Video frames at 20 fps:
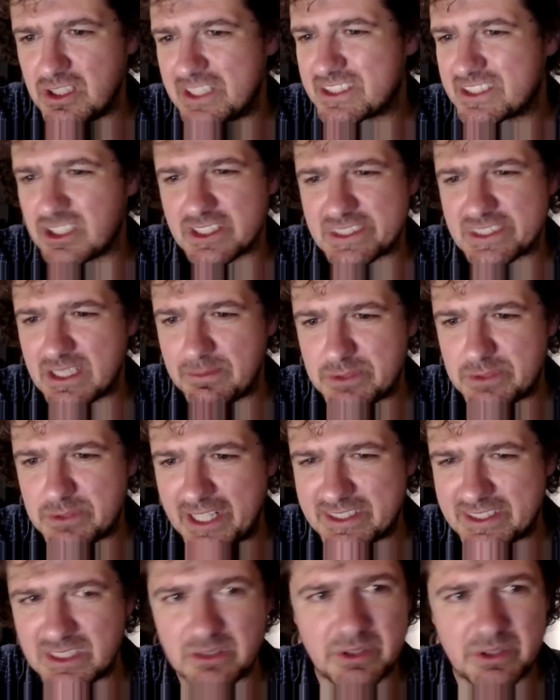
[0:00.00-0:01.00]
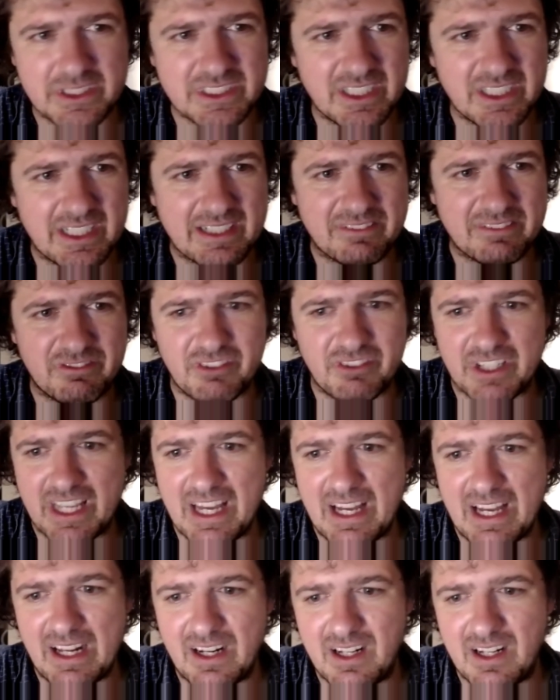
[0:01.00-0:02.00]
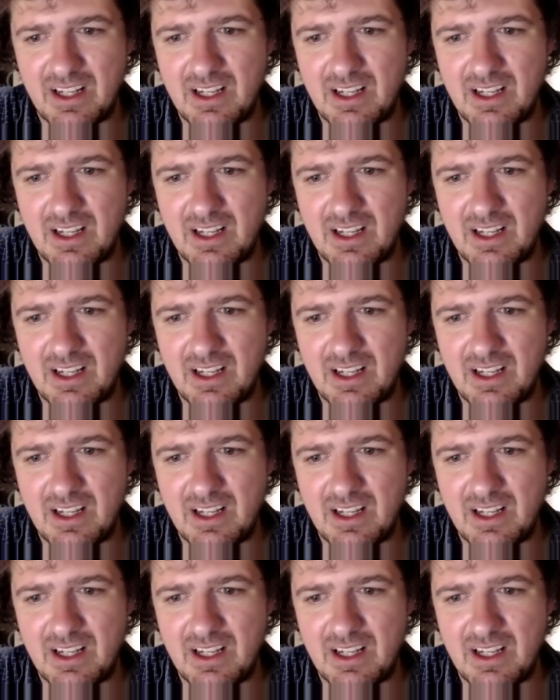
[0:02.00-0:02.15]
It's got a subtitle, which I forget.